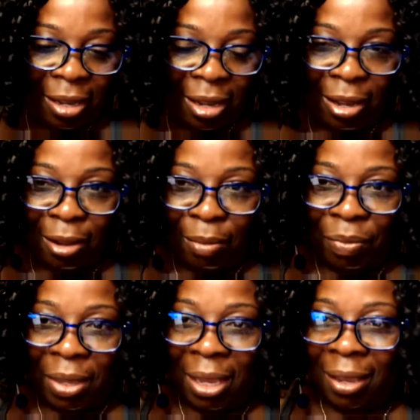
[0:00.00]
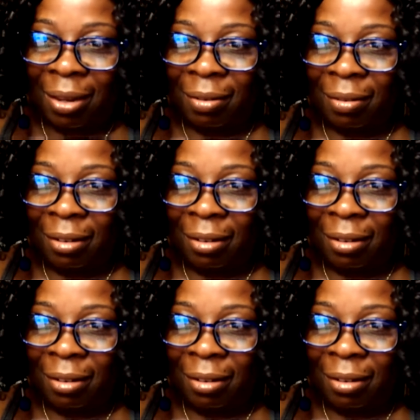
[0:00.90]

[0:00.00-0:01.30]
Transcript: and